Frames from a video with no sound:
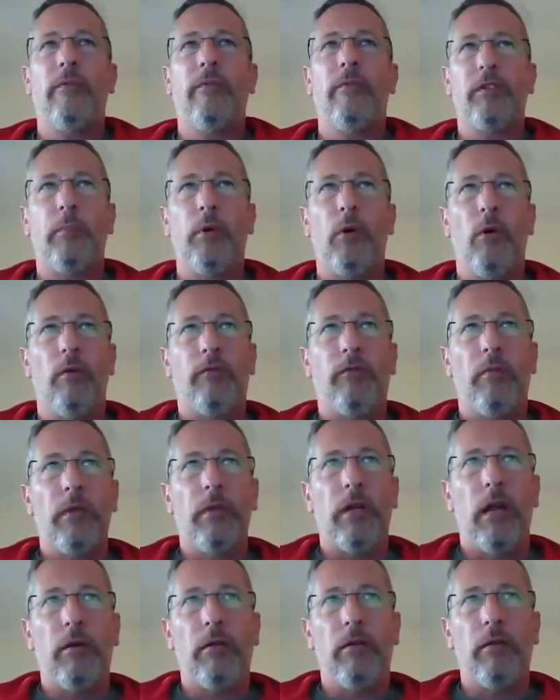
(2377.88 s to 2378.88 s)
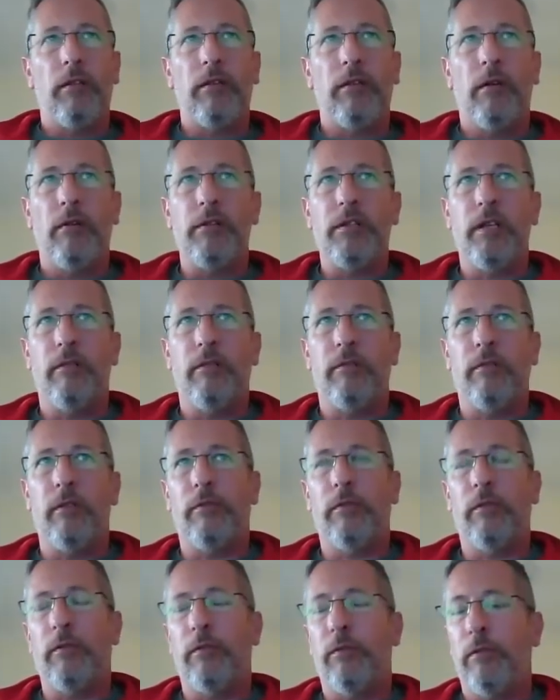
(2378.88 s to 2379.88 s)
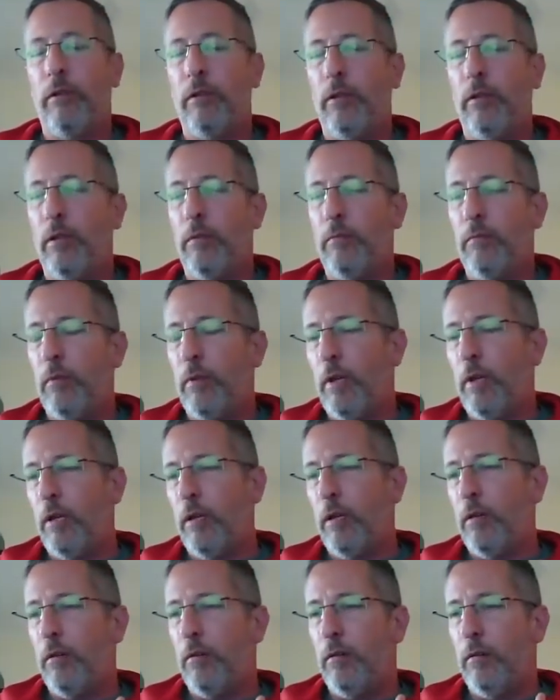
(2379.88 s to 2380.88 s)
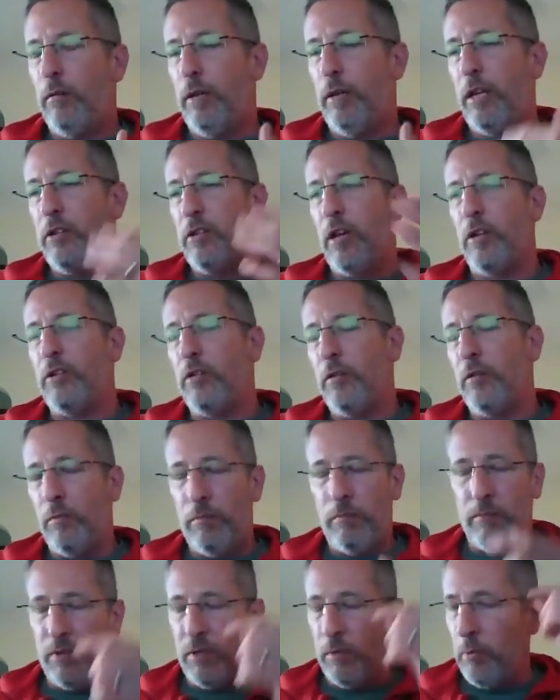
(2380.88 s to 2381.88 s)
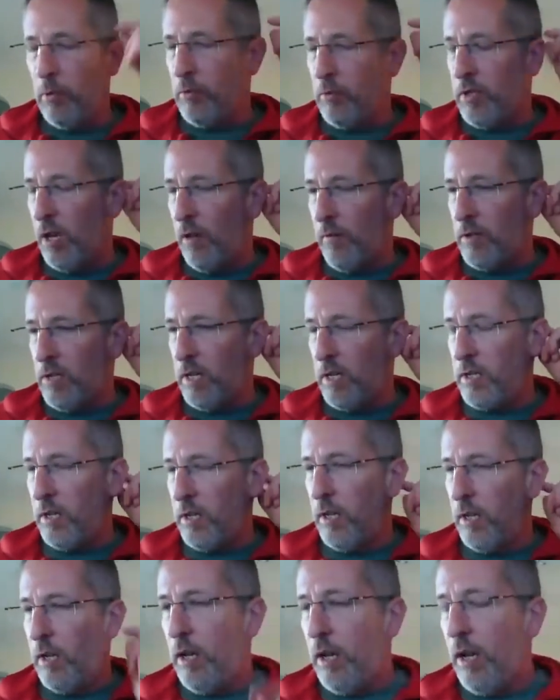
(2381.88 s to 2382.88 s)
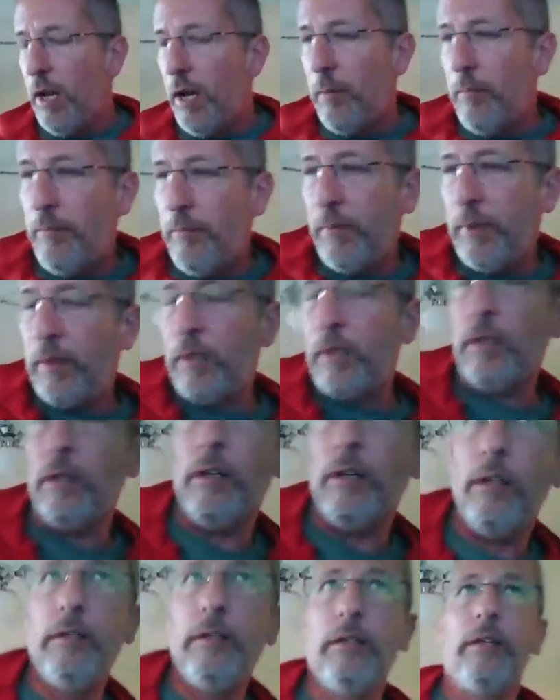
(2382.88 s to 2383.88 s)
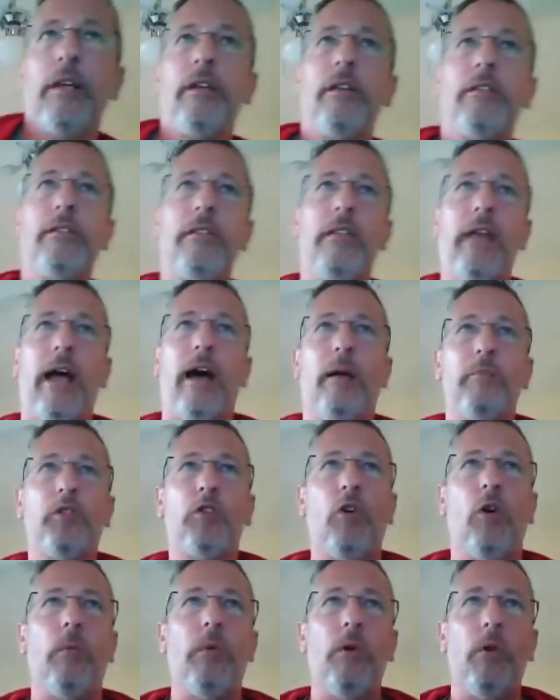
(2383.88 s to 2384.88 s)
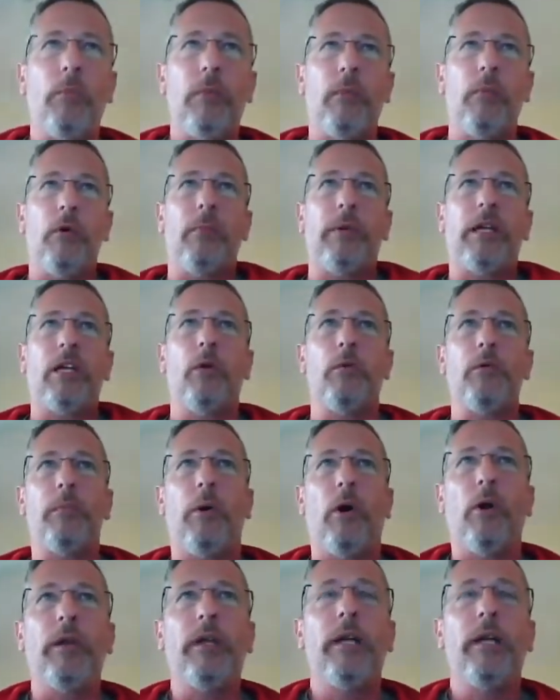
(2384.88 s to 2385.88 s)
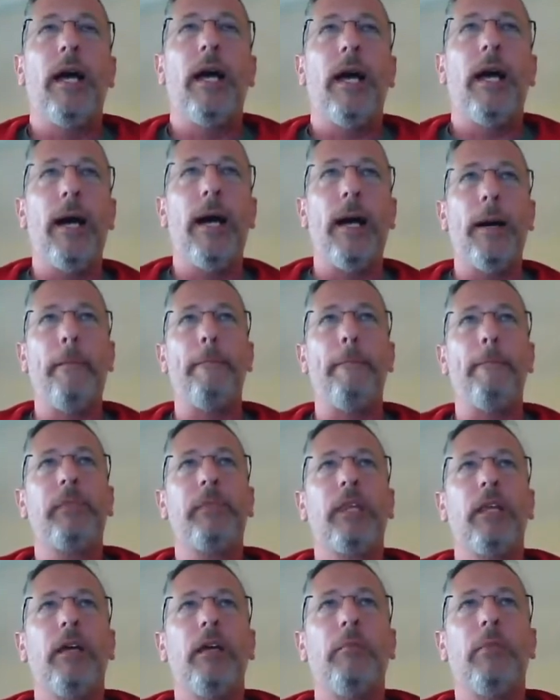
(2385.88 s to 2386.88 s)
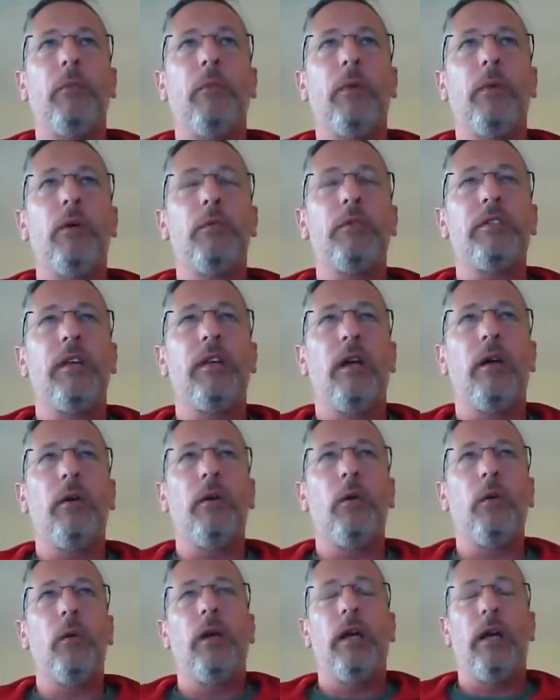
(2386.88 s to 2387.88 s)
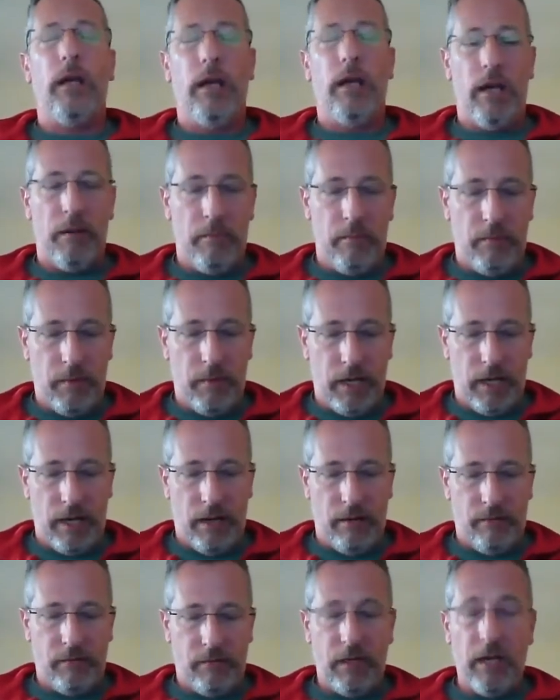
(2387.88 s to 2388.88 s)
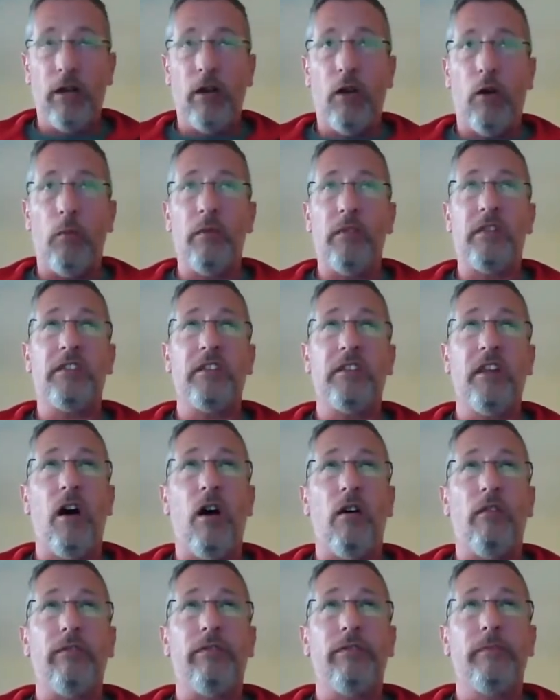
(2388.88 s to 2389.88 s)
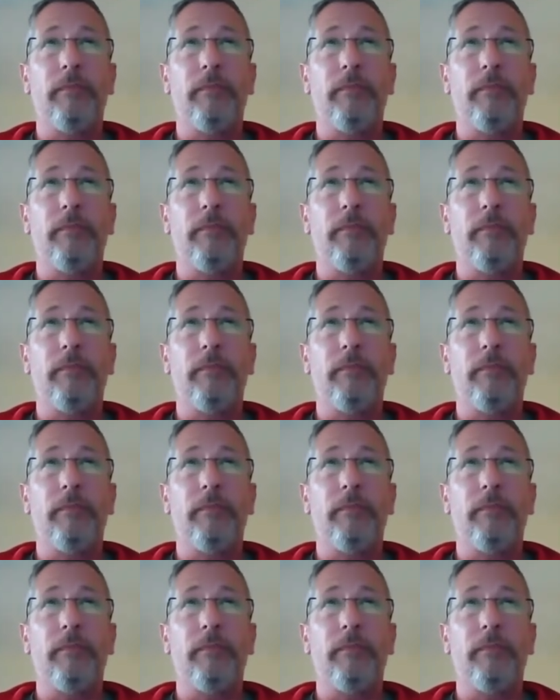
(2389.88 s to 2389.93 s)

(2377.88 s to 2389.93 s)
support from the local authority for the on educational support services. so that I'm sure will be called upon. But we also have done a lot with the staff.